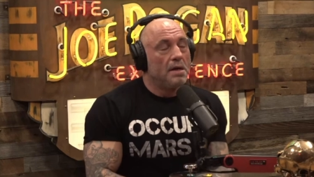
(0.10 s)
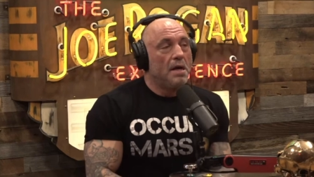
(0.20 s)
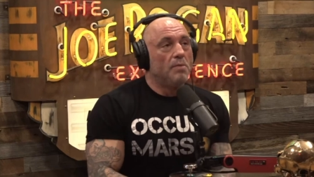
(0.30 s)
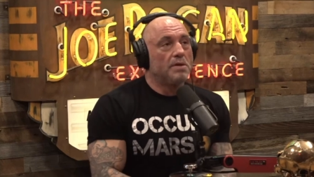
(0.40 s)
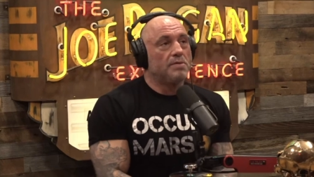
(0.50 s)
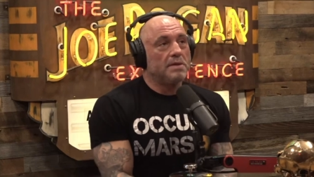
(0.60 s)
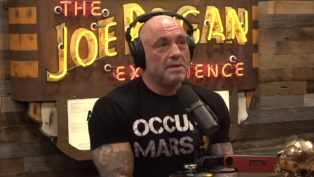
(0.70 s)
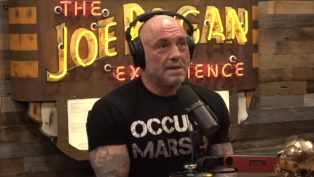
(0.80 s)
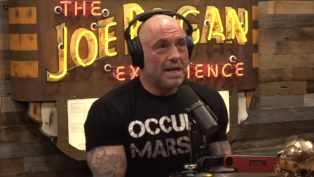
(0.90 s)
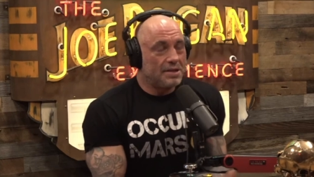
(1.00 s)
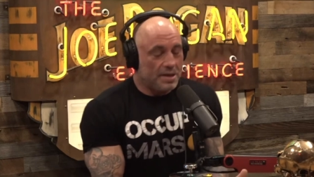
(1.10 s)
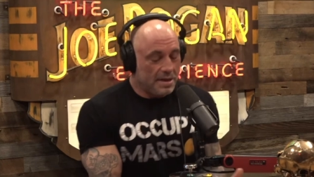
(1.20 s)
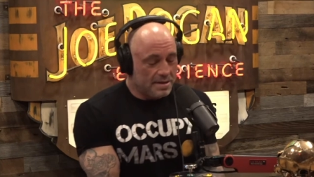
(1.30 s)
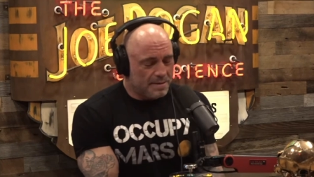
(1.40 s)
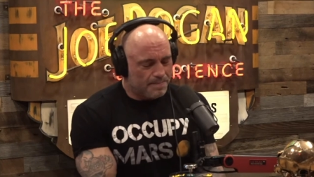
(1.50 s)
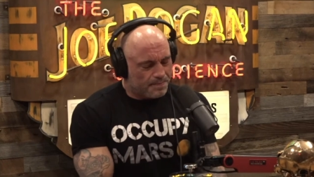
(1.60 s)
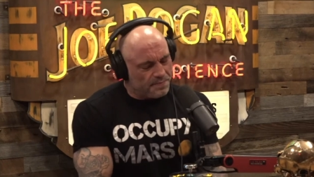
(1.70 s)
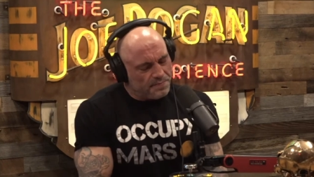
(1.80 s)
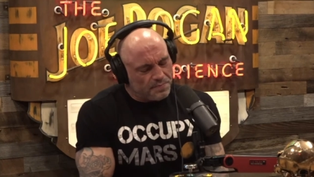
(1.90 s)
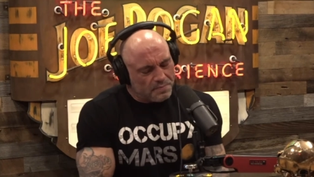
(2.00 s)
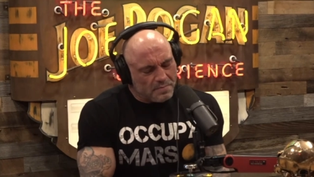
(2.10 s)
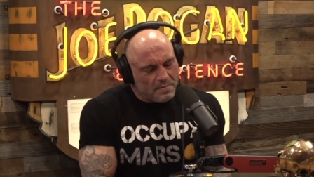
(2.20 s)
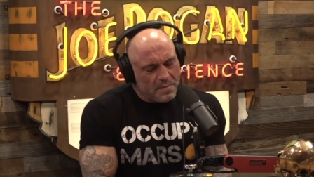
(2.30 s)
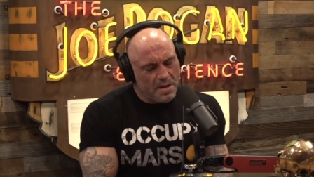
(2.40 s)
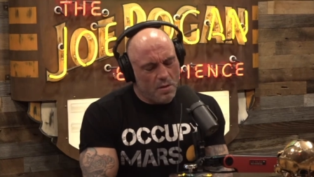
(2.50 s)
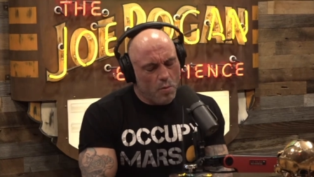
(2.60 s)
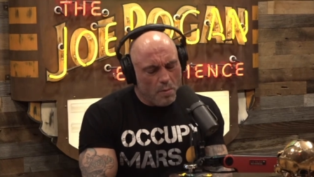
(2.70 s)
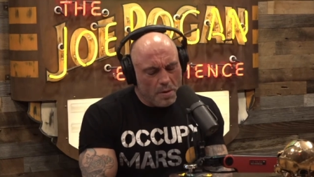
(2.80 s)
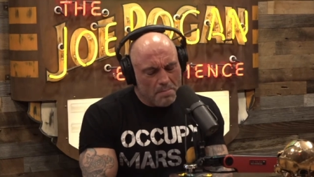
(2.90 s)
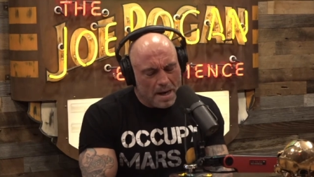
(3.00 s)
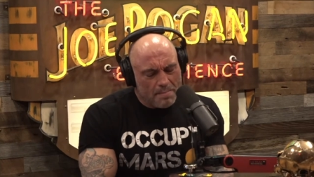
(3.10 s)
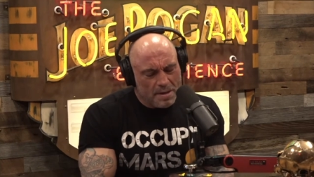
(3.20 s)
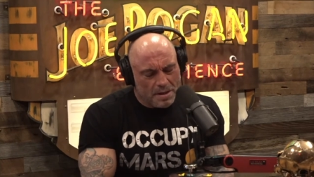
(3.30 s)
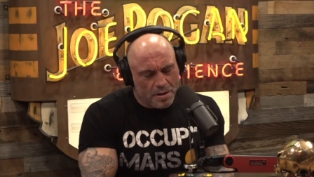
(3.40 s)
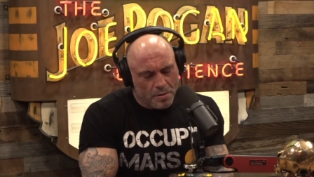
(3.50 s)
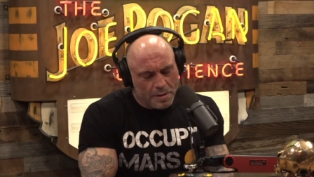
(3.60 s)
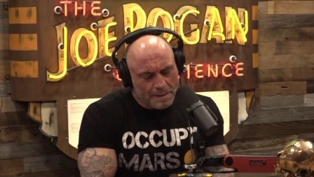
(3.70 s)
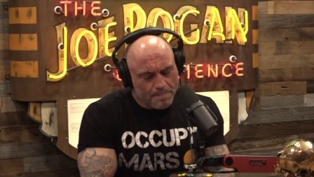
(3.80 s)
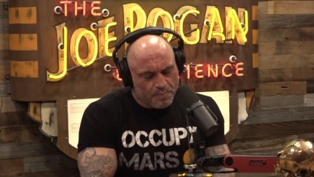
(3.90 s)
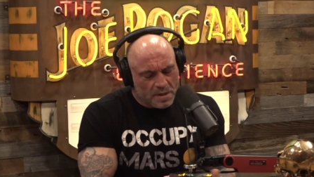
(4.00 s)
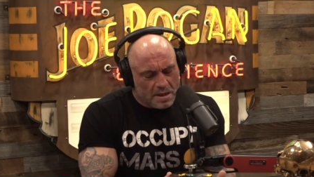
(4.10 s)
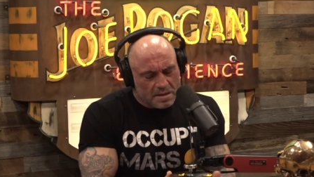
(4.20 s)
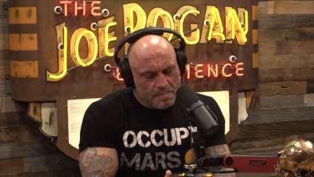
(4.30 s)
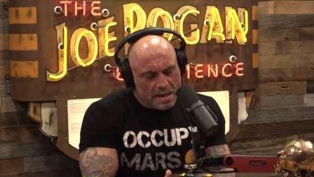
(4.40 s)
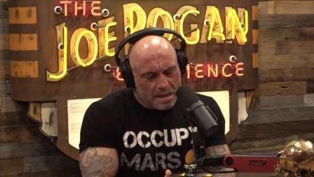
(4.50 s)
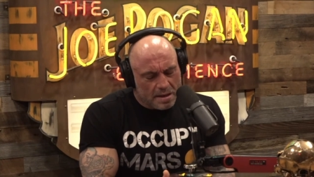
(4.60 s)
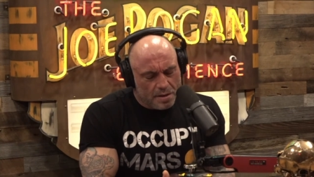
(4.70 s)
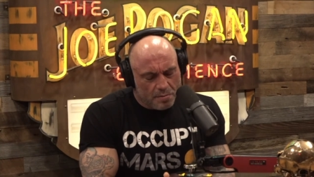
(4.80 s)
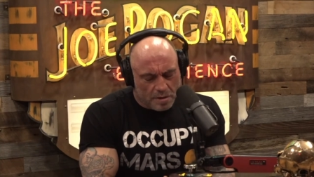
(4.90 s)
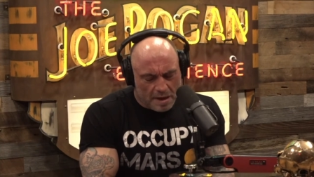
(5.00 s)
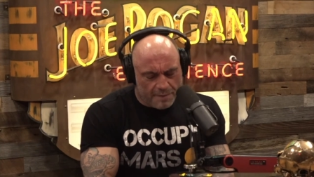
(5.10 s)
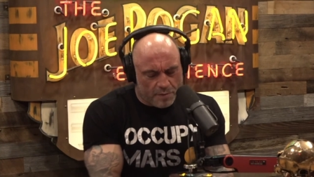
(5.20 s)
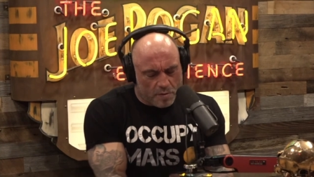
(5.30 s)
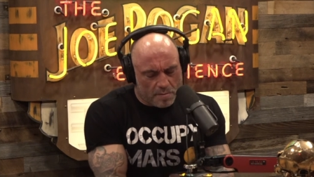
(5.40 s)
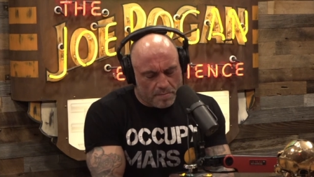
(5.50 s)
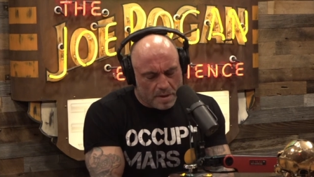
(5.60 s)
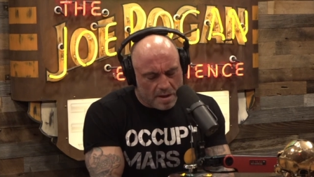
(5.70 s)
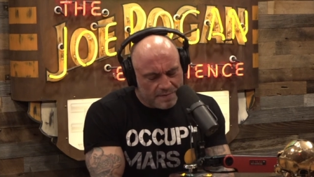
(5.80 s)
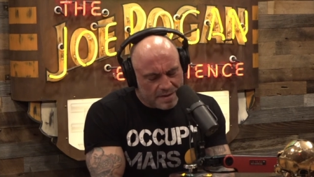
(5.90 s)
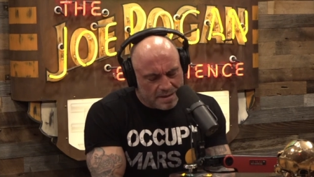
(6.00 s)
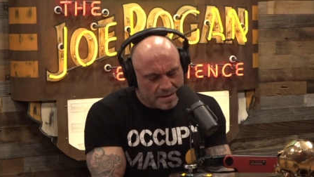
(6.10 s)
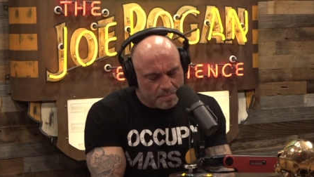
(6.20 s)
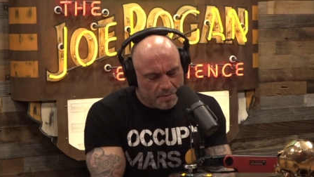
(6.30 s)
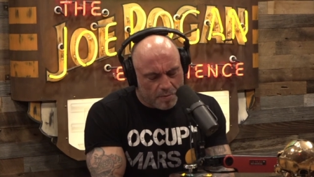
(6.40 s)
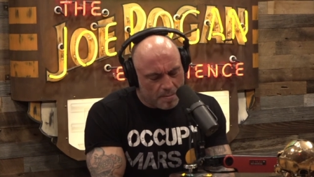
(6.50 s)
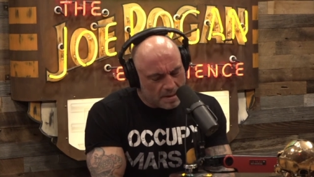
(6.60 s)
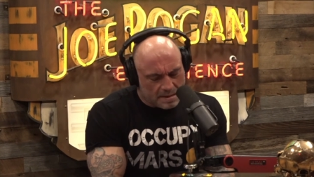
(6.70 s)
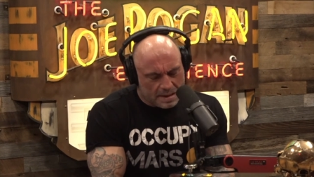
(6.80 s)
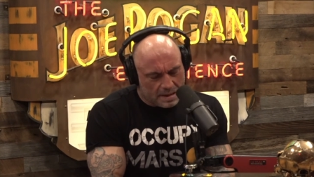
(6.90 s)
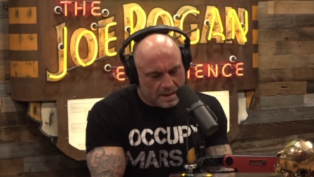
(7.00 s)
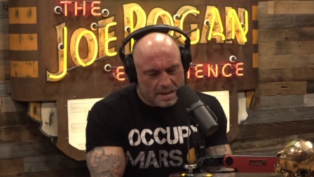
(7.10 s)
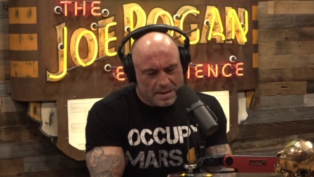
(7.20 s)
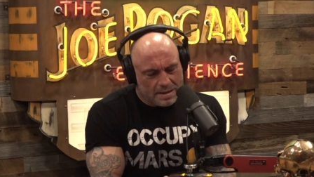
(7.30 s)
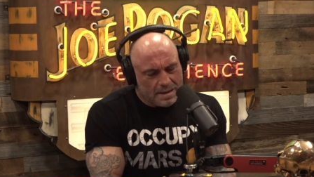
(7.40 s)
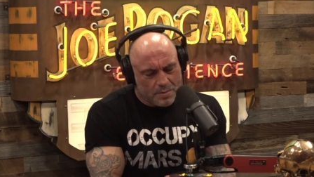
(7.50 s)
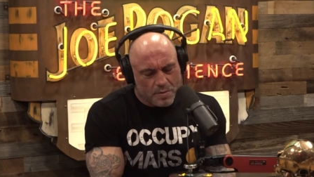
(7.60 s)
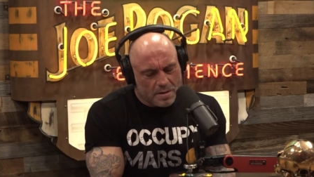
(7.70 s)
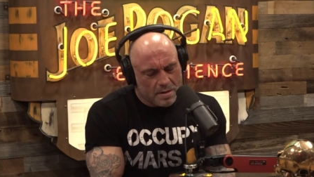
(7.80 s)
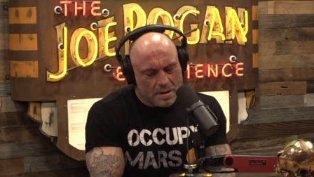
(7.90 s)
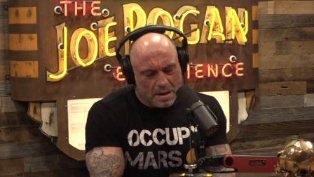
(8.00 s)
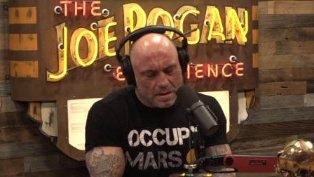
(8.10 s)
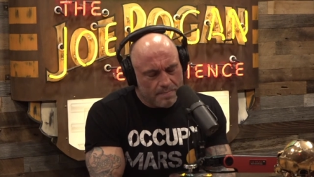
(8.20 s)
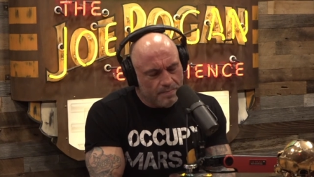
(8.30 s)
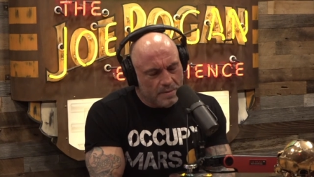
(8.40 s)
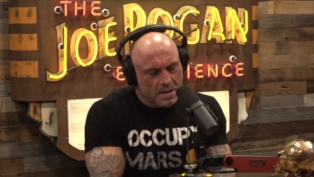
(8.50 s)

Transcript: And what's really sketchy is what we might be doing is making a new life form. And I've said this before, but I'll say it again. I think we're um,